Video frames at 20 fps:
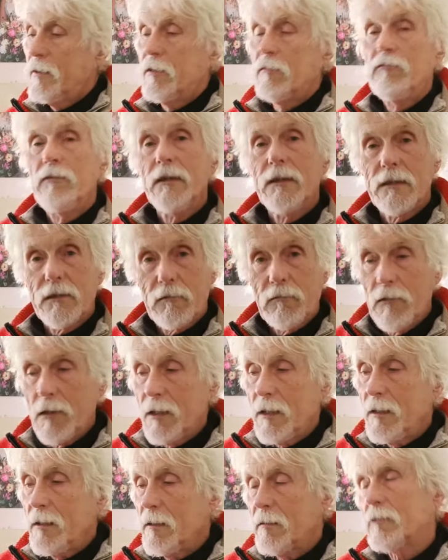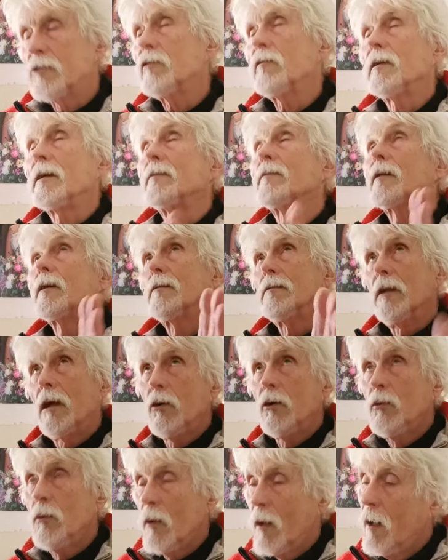rear screen, sorry,
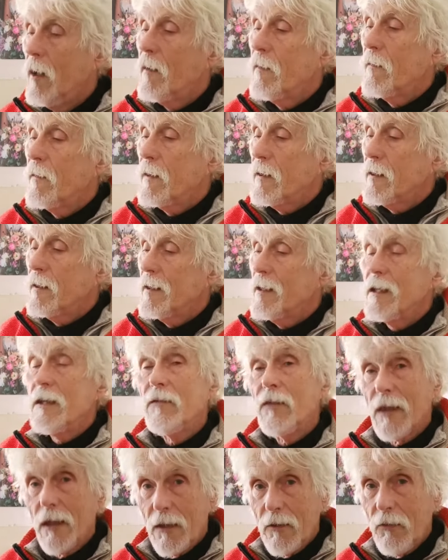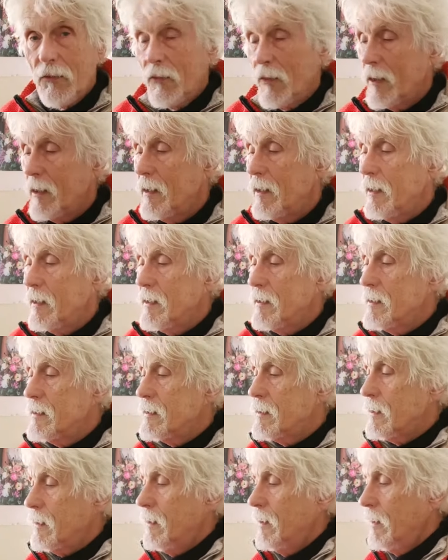no, the EVF
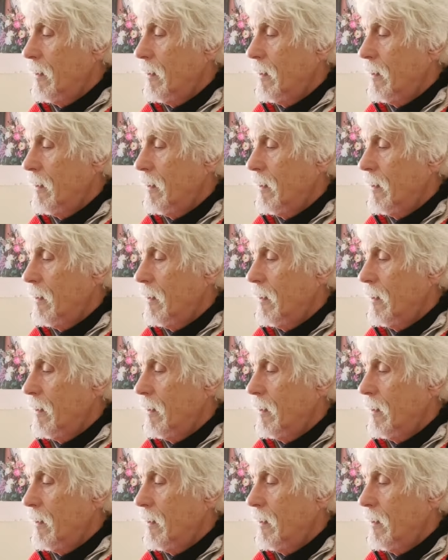is